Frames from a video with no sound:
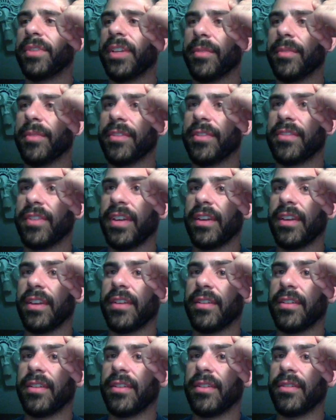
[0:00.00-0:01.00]

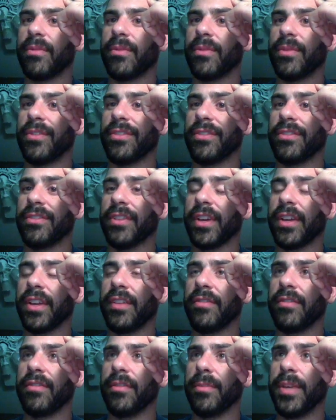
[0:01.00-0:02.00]
mistake, which is lucky
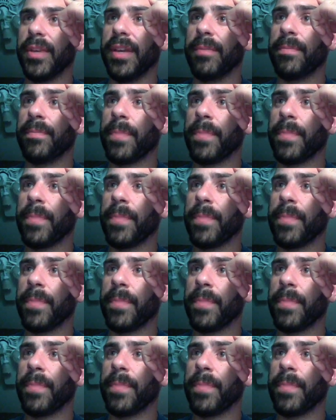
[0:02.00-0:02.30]
for me.